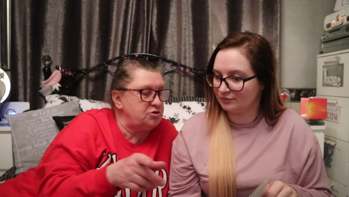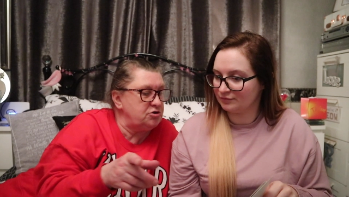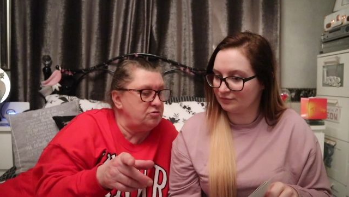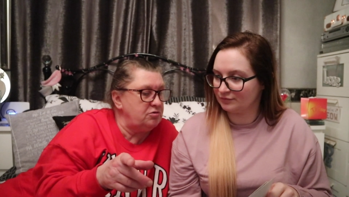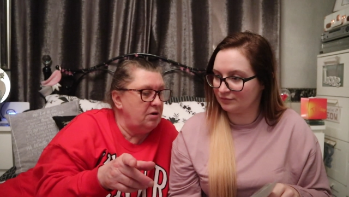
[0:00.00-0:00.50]

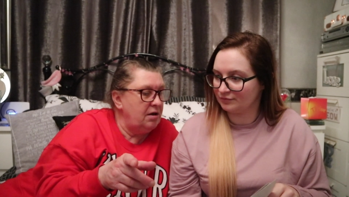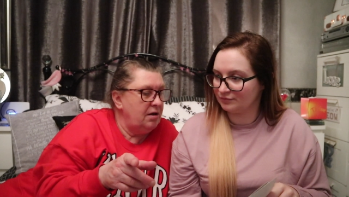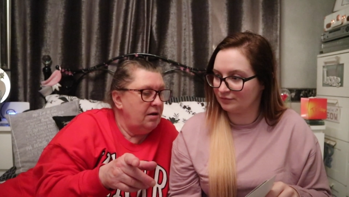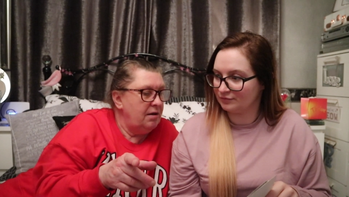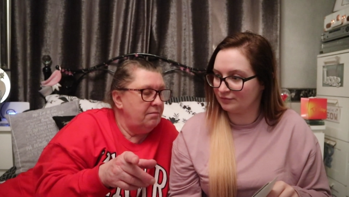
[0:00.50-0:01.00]
Speaker 1: to,
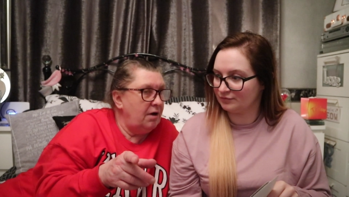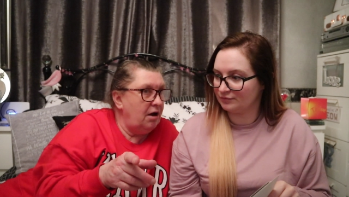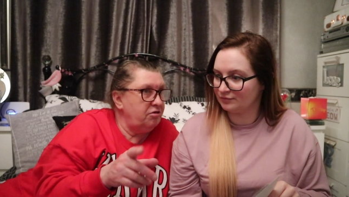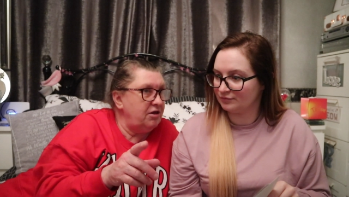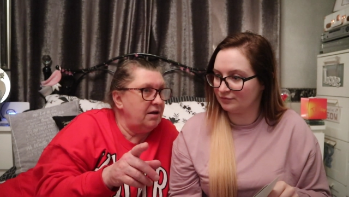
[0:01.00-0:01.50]
I
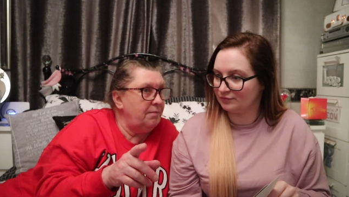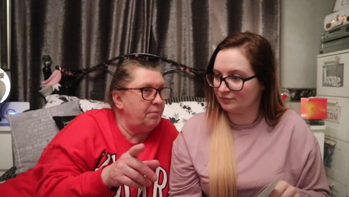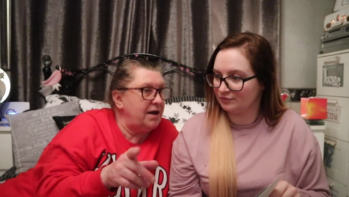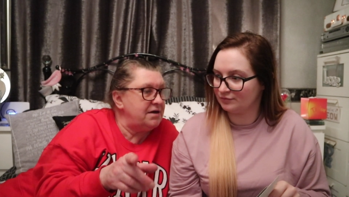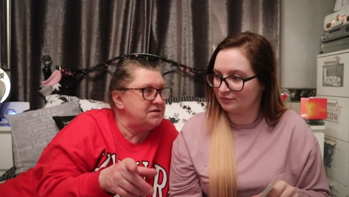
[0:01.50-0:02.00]
think,
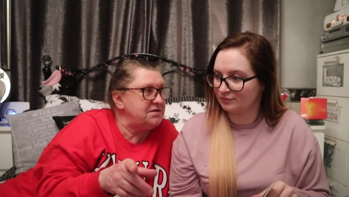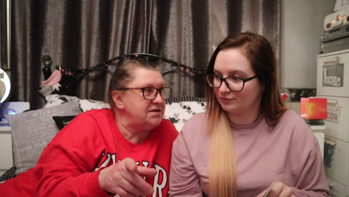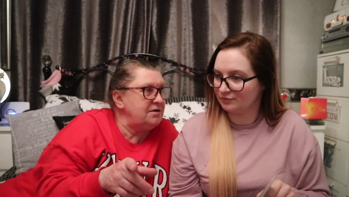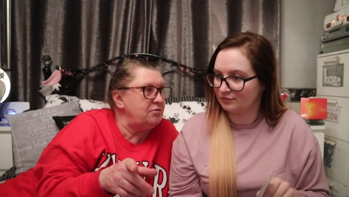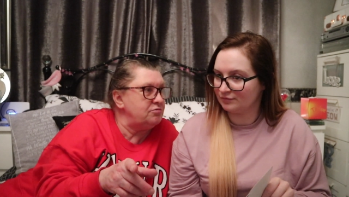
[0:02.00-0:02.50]
Playa del
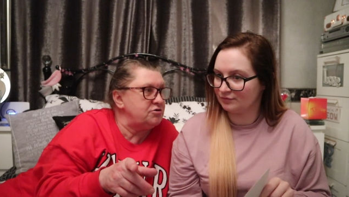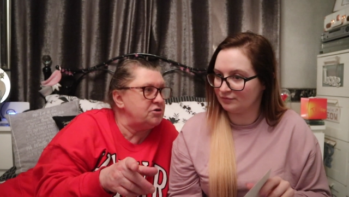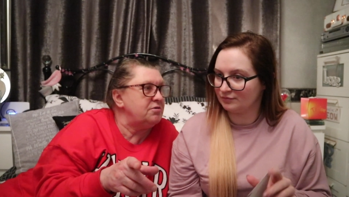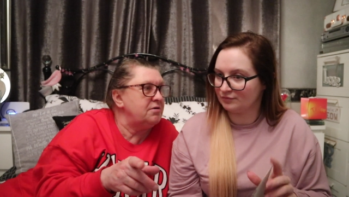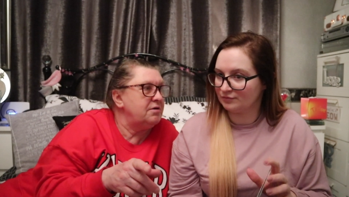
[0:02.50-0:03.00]
Inglés
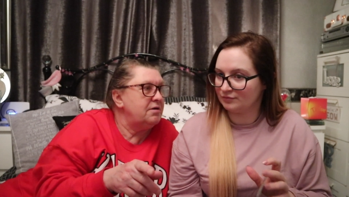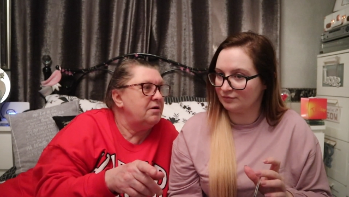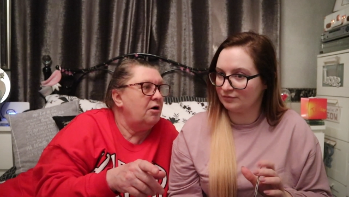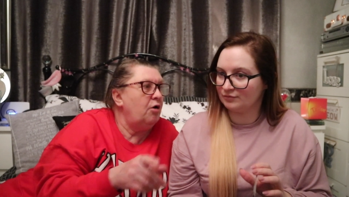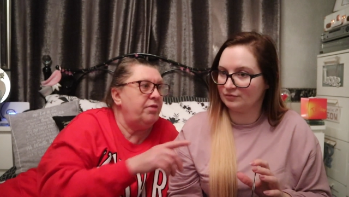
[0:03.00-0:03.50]

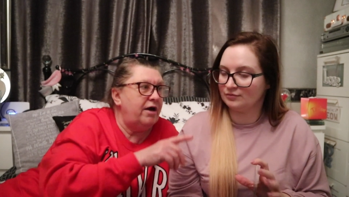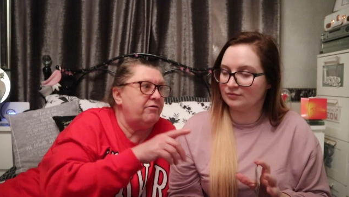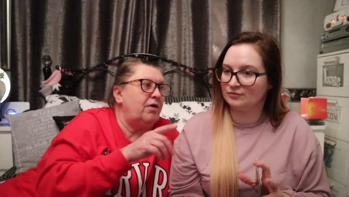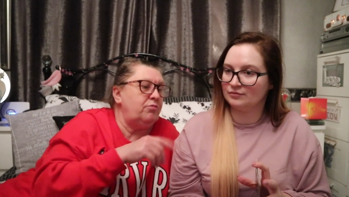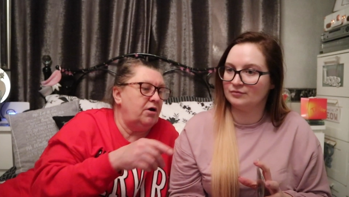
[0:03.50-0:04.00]
on their
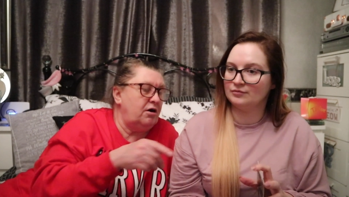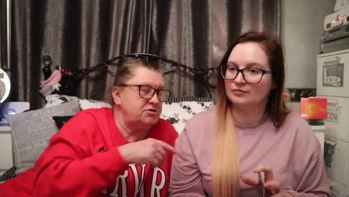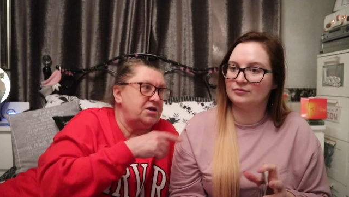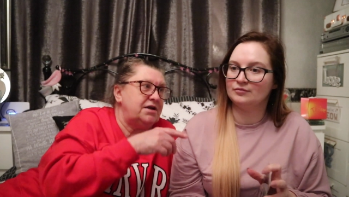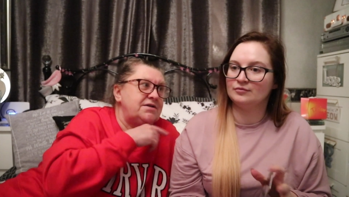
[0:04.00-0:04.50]
own. I
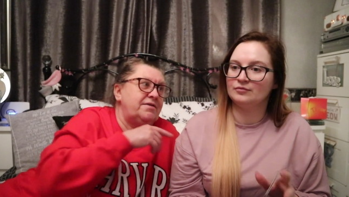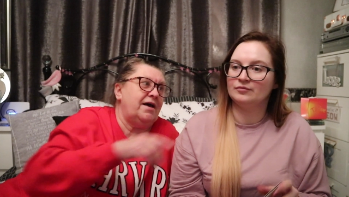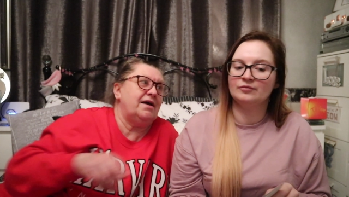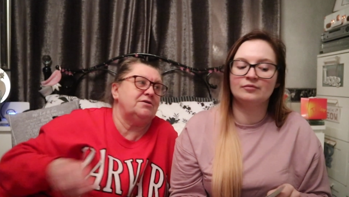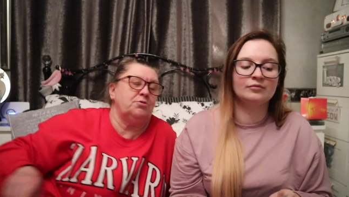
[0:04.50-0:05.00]
stayed in the
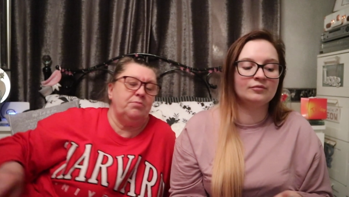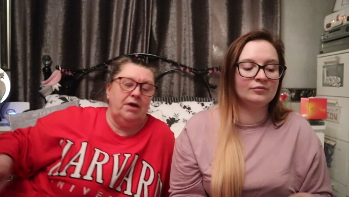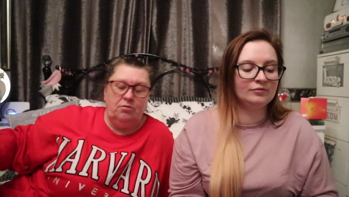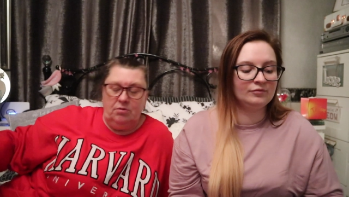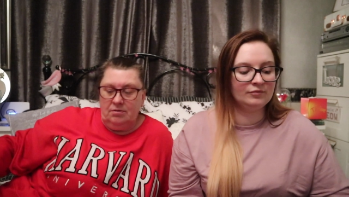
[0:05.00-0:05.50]
house on my
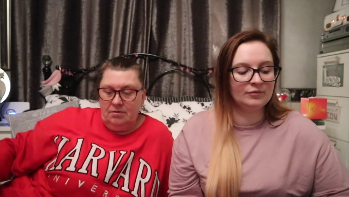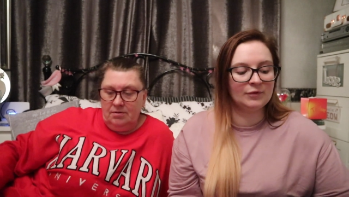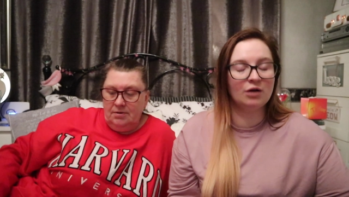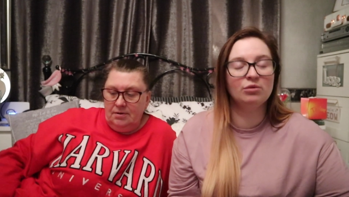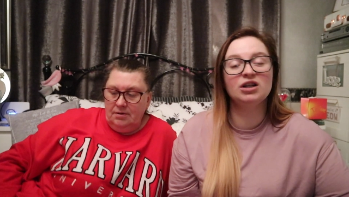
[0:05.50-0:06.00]
own.
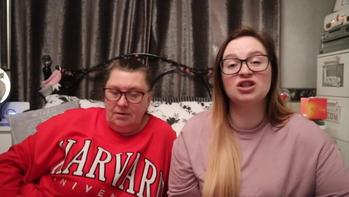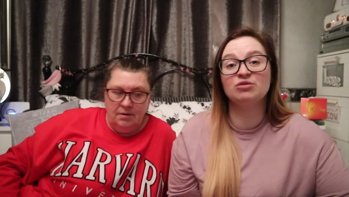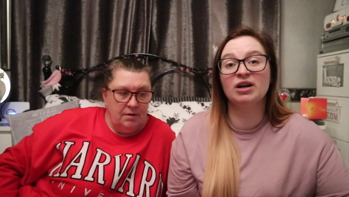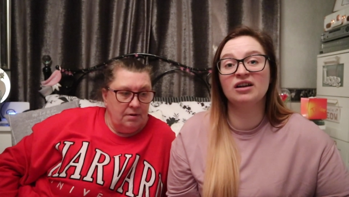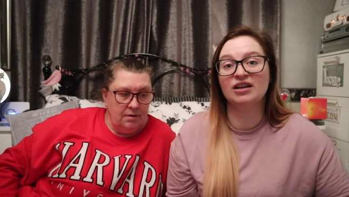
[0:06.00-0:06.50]
Speaker 2: I would actually
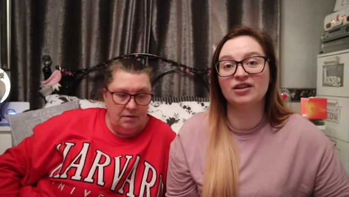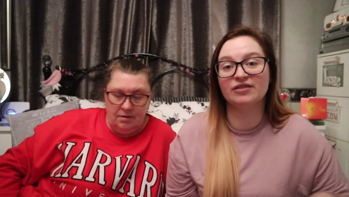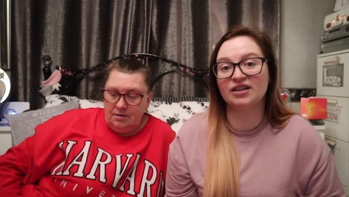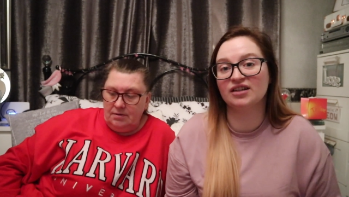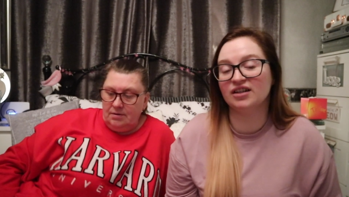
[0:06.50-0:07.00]
mind going
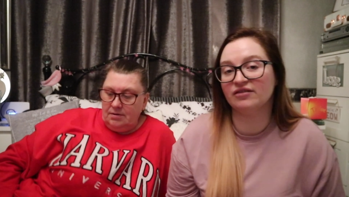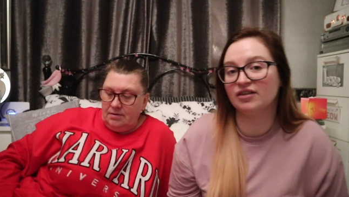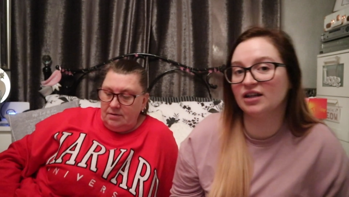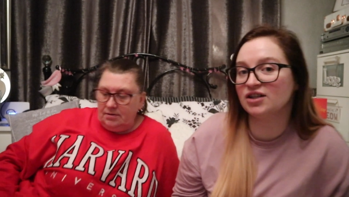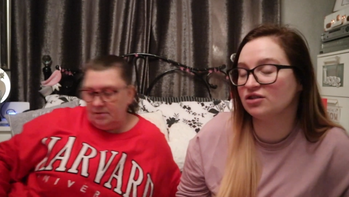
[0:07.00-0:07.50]
Gran
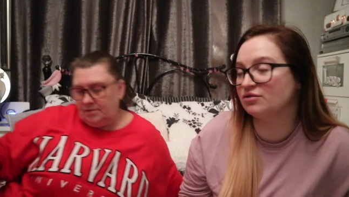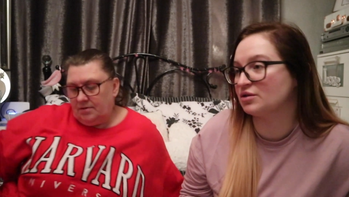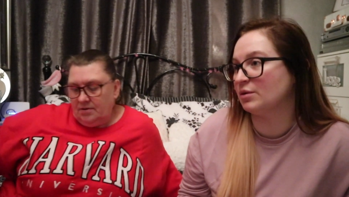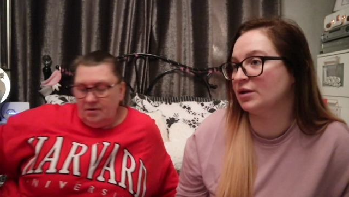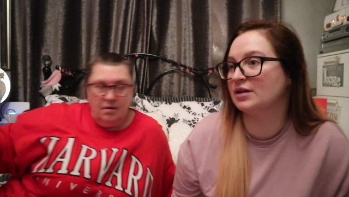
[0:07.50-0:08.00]
Canaria. It actually looks
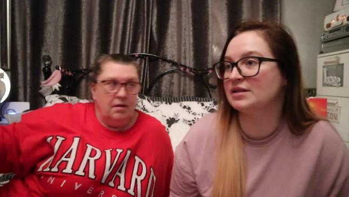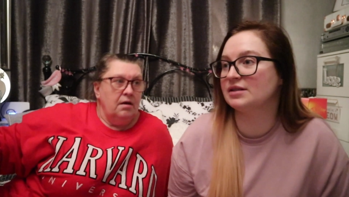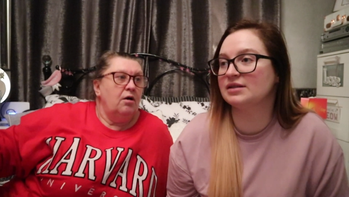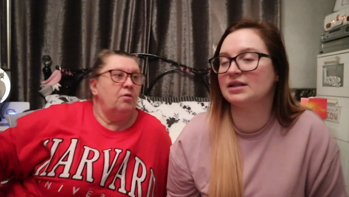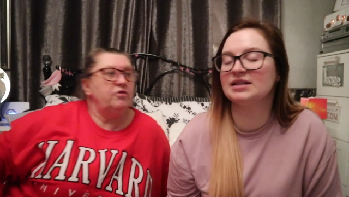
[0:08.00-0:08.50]
quite nice.
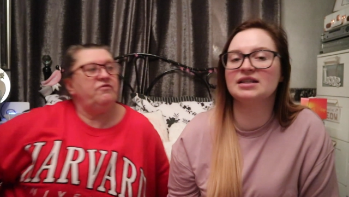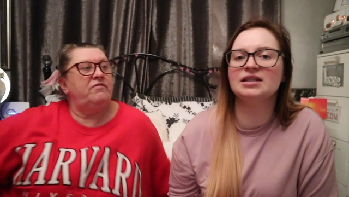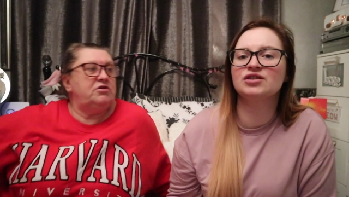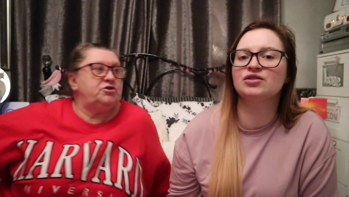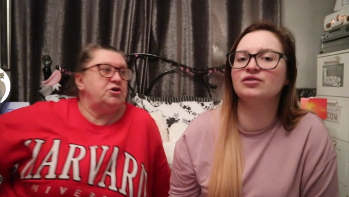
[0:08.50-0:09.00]
well, they said
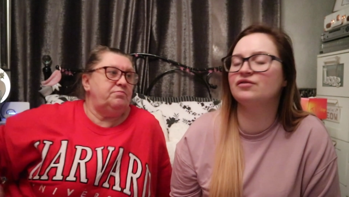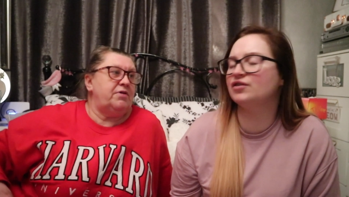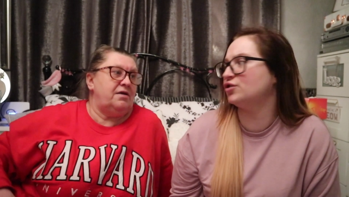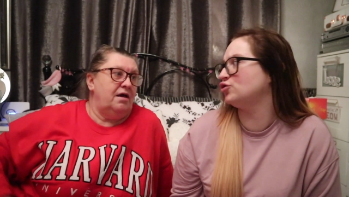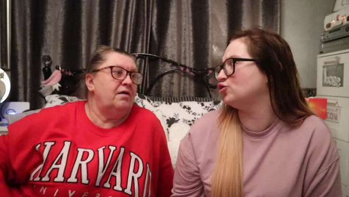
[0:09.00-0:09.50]
it's good for
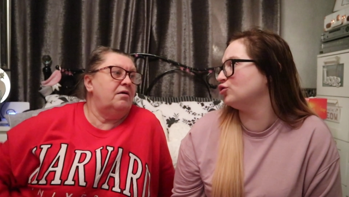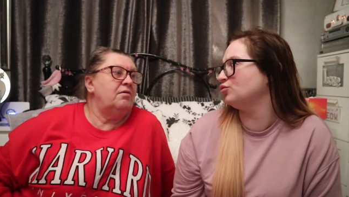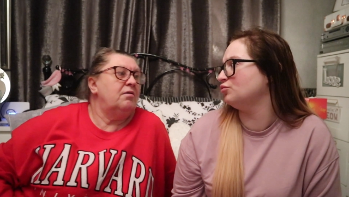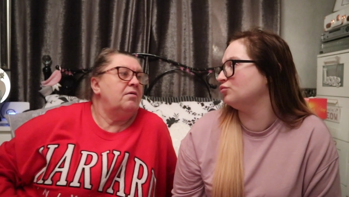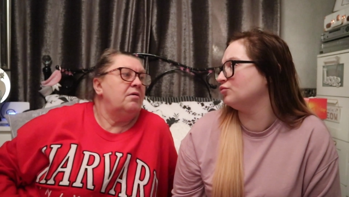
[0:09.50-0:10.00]
the
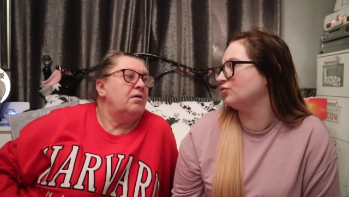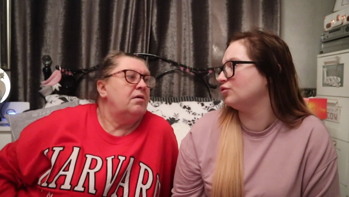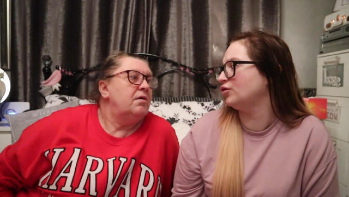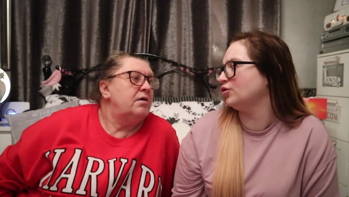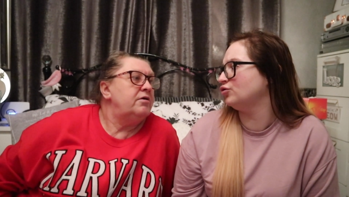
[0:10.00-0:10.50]
dunes.
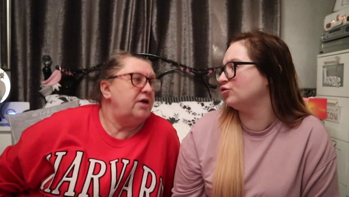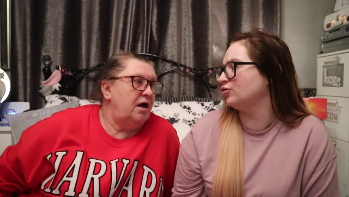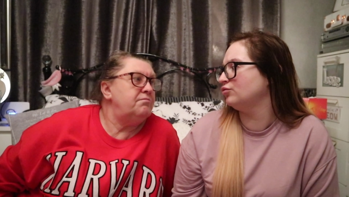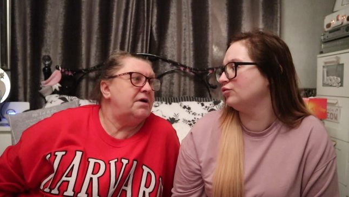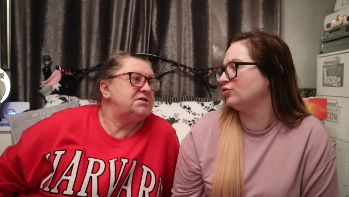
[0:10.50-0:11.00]
Is it? Dunes, yeah,
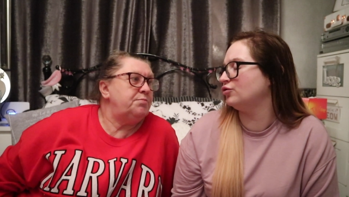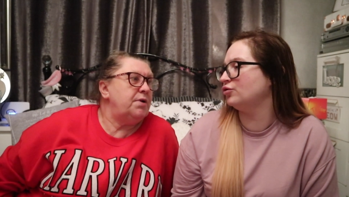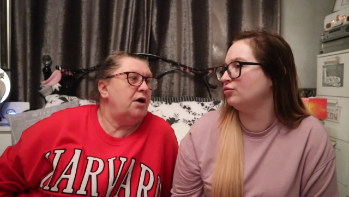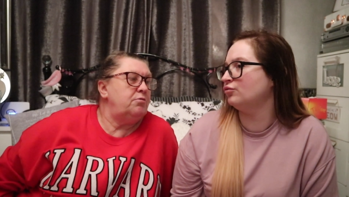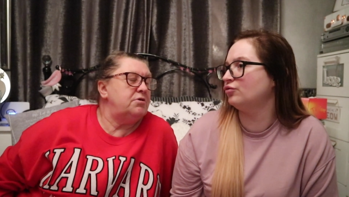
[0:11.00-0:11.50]
Mata
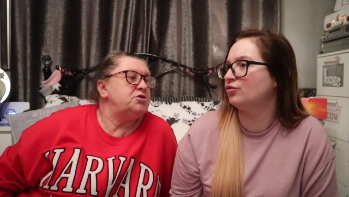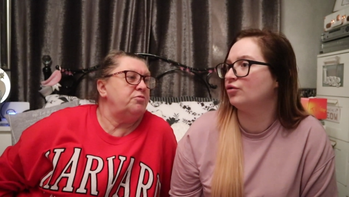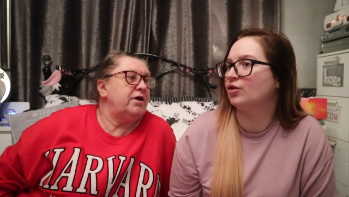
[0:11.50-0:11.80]
on